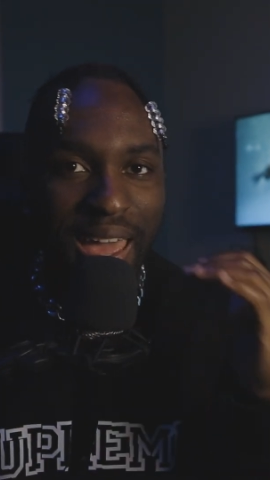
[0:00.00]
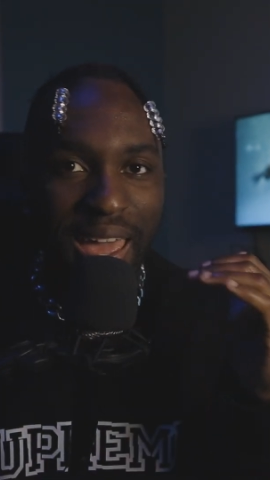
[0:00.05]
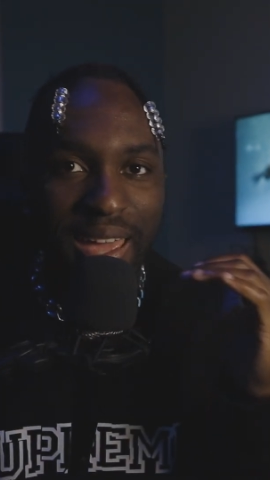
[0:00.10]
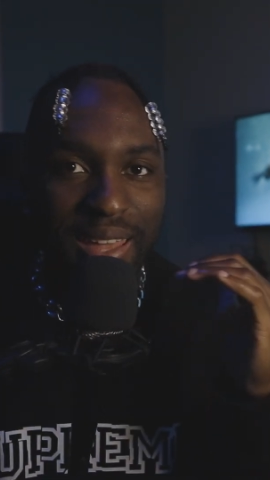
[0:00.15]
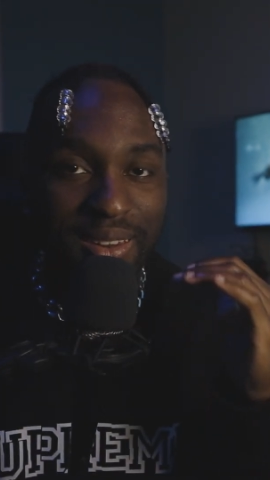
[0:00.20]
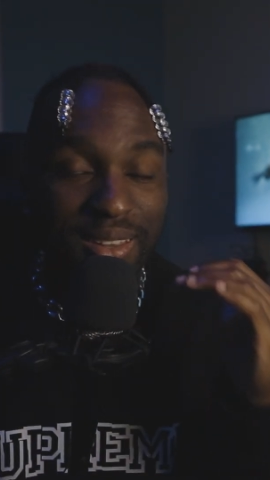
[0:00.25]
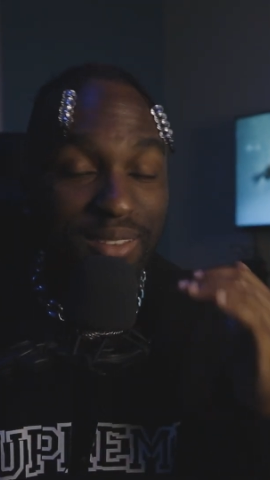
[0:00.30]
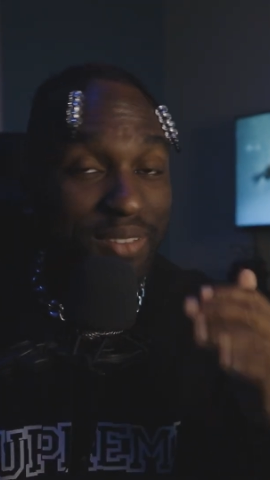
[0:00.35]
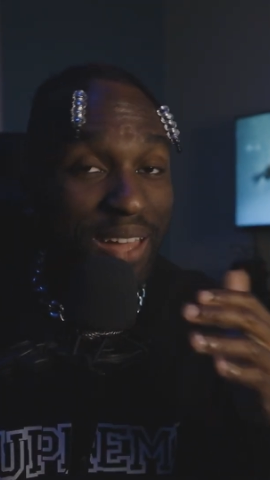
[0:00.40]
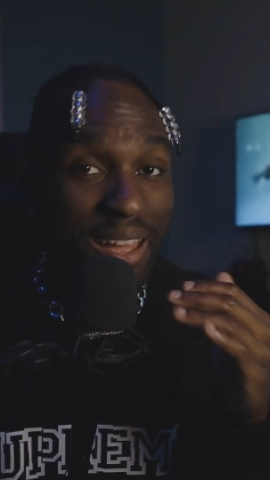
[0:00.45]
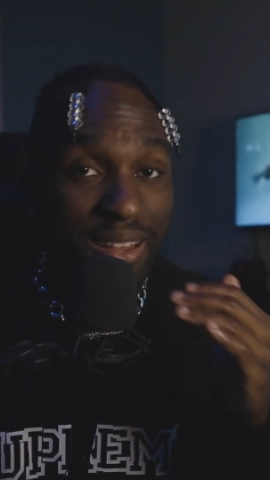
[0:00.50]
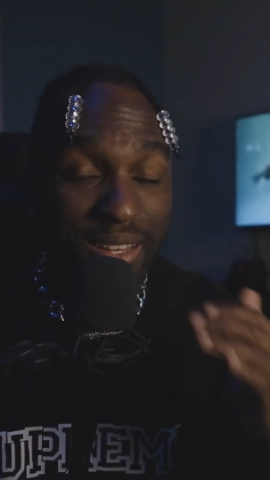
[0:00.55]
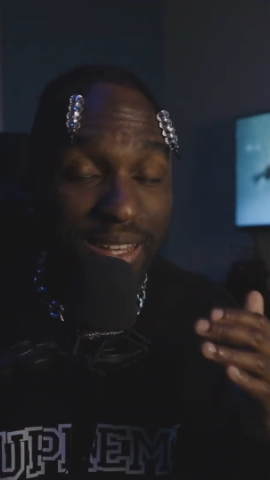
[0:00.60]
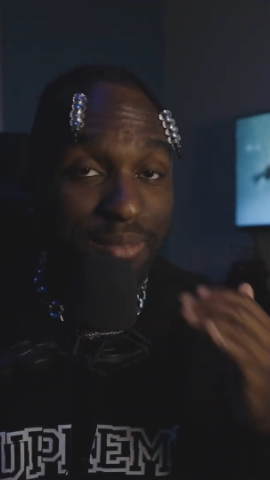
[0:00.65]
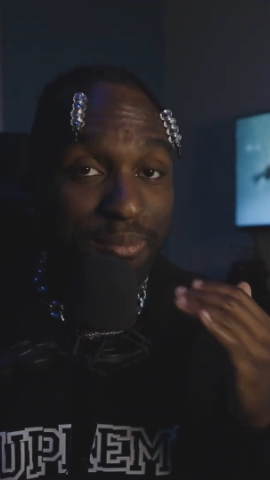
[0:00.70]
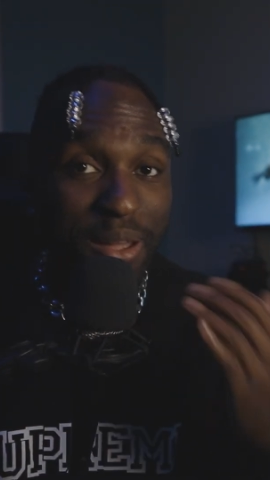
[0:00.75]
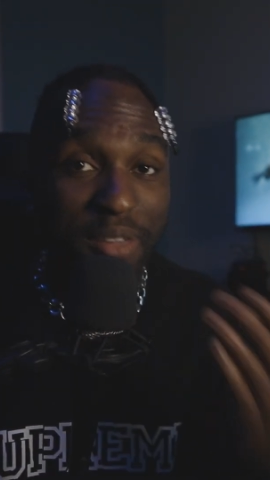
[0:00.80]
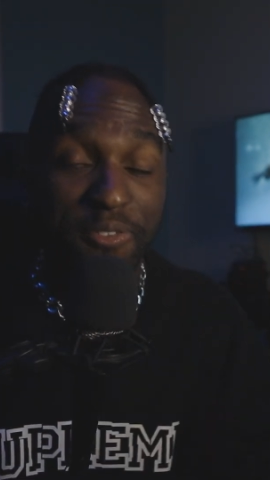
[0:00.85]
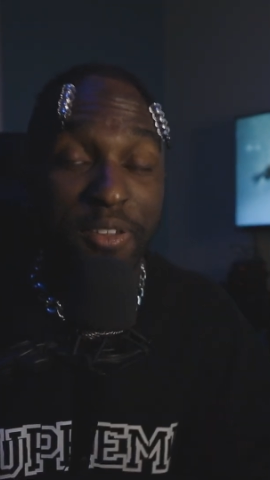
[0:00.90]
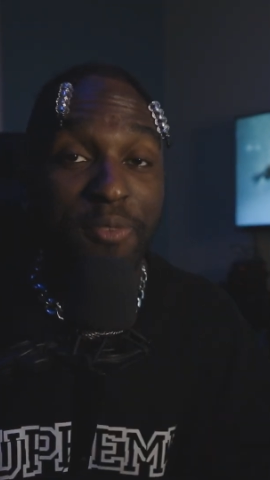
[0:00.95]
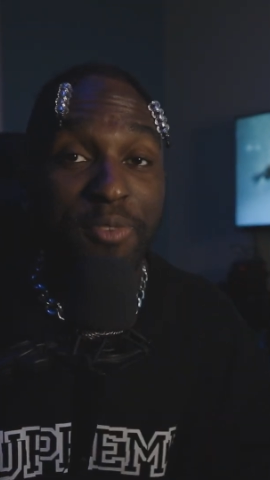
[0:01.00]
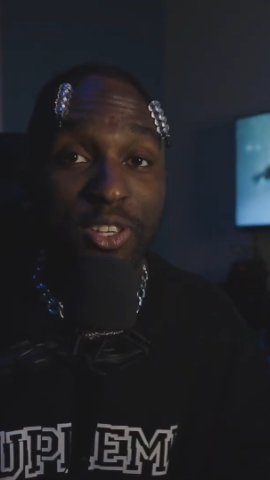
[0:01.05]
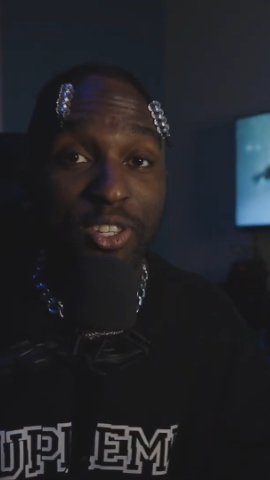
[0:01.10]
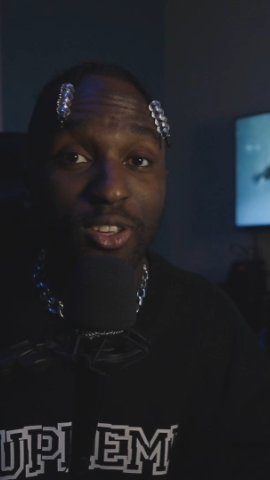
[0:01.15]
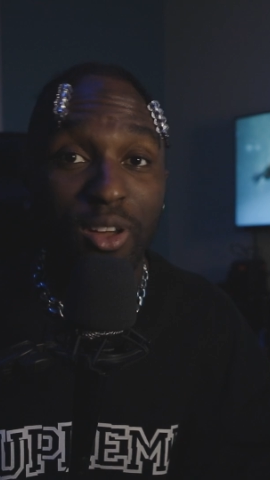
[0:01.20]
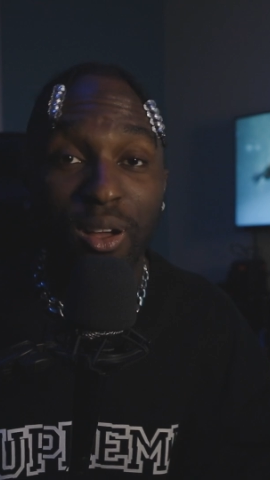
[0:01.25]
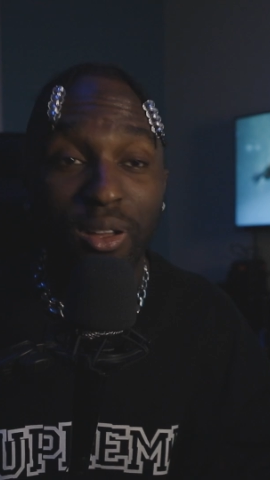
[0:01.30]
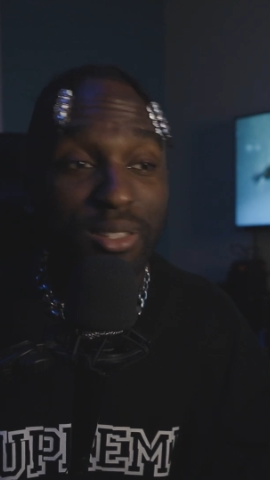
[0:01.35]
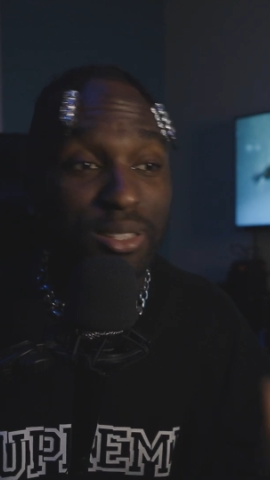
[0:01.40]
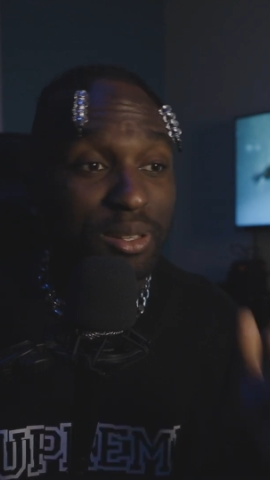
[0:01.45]
And if I had to give my favorite
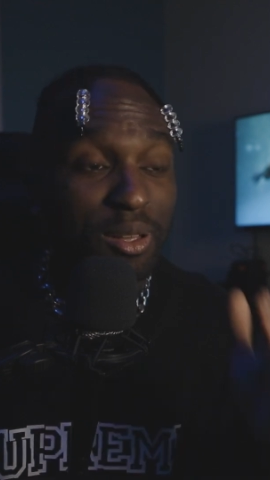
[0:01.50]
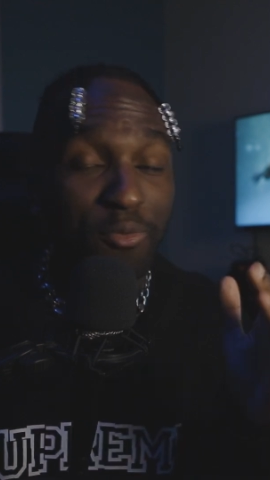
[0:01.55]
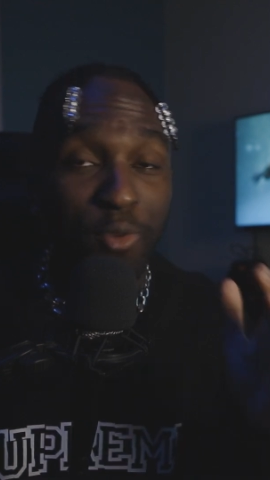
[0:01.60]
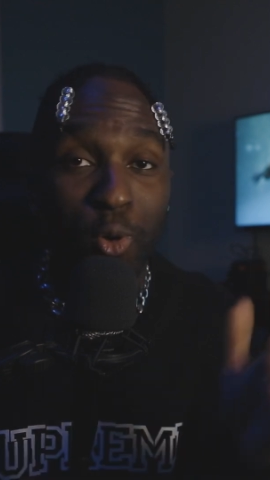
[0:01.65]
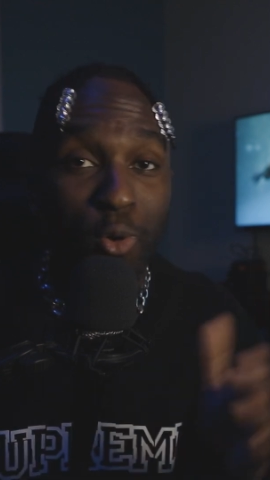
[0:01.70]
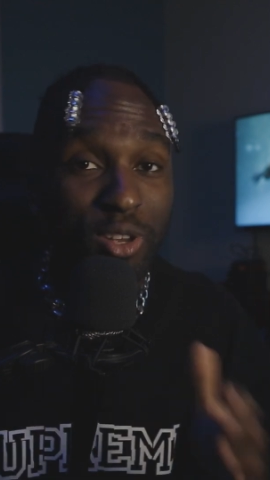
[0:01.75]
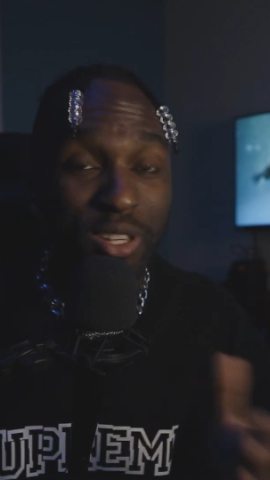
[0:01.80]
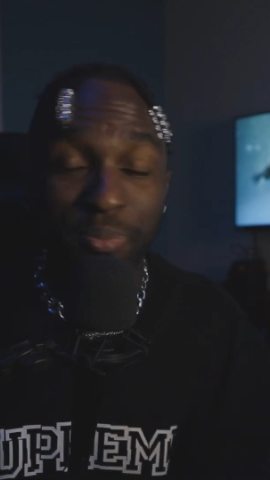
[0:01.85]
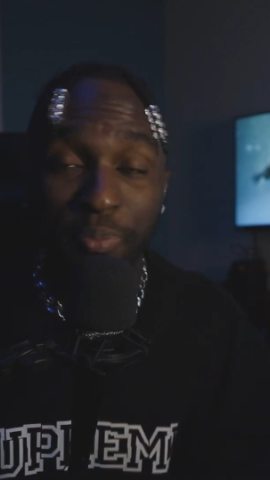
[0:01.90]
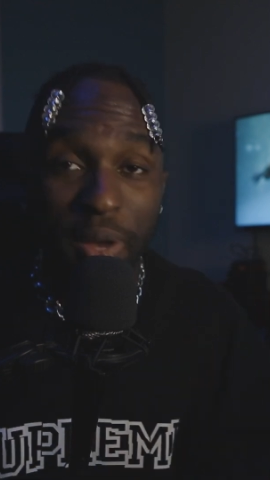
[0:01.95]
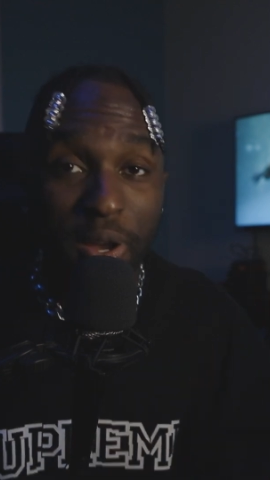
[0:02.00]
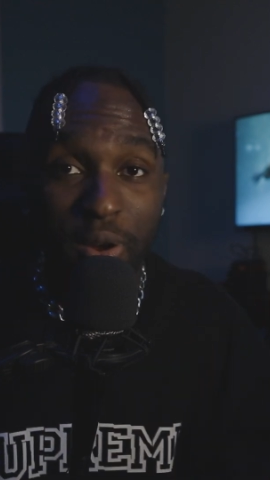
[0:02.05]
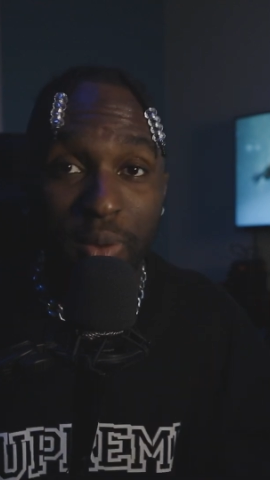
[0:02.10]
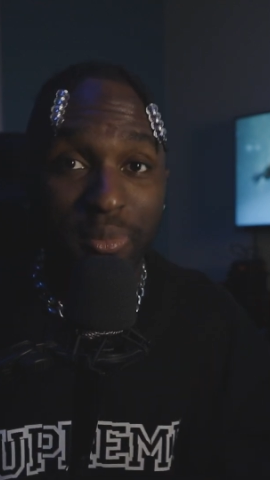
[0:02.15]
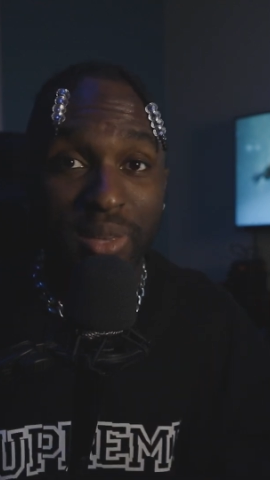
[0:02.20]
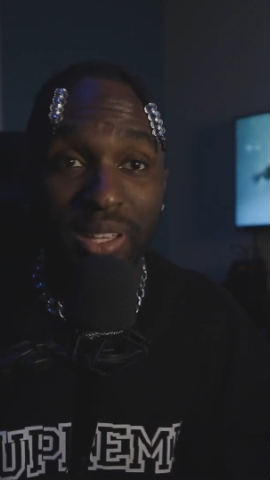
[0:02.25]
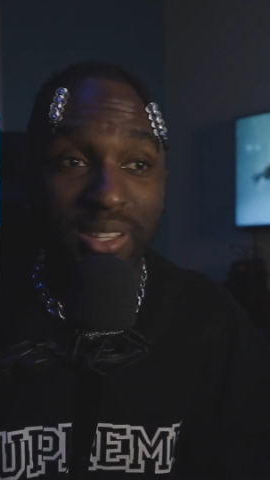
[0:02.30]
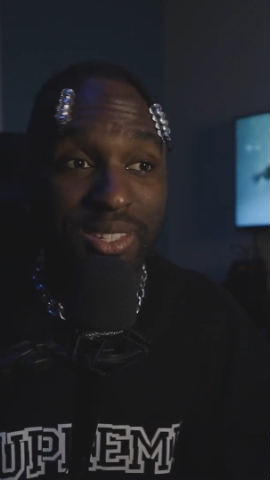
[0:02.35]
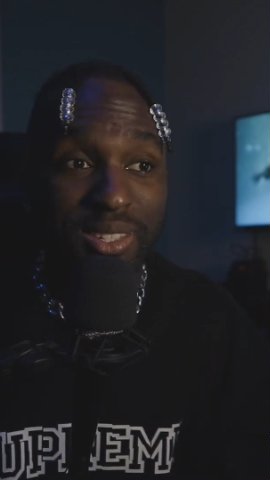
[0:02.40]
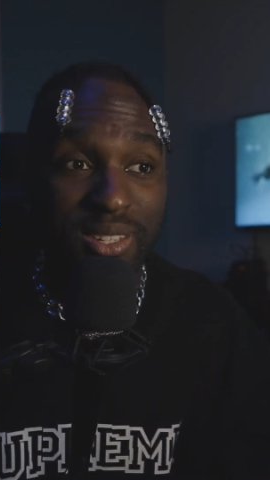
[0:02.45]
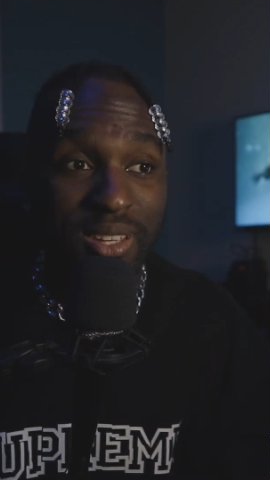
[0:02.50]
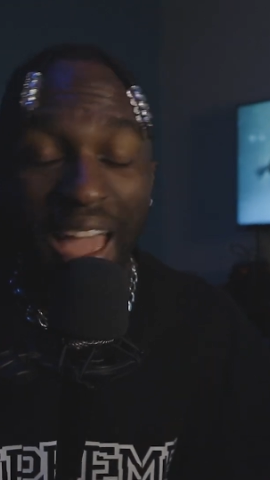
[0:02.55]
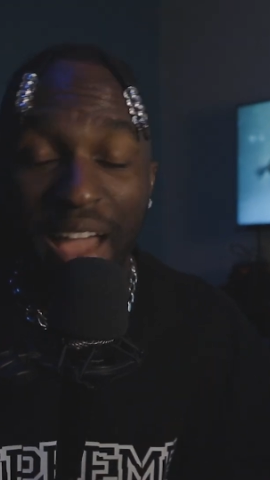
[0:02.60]
songs, of course, Pyramids.